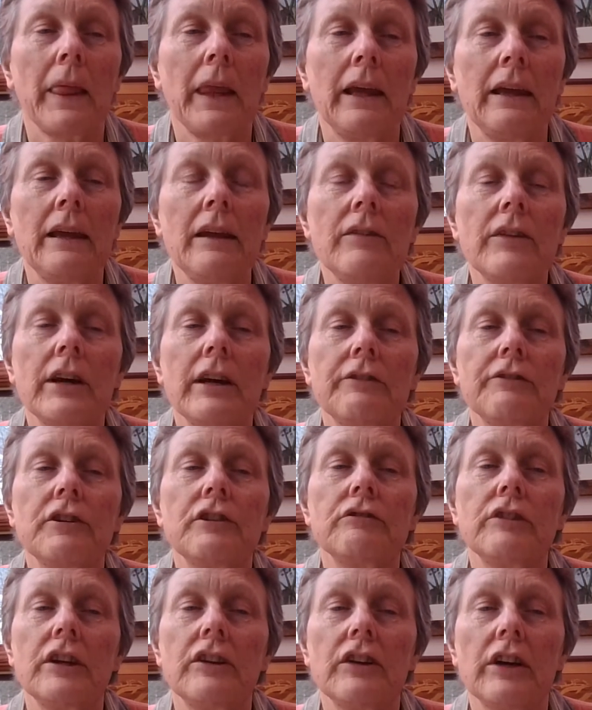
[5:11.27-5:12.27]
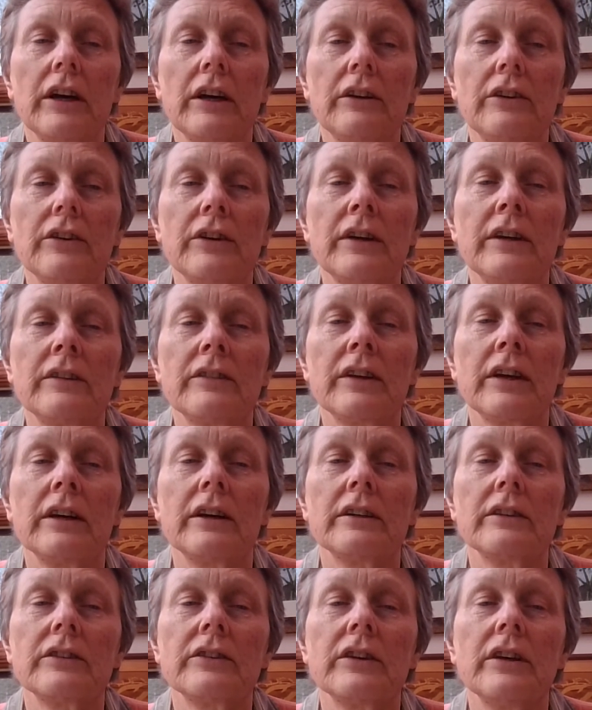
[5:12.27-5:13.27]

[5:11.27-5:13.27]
He therefore retired to his hut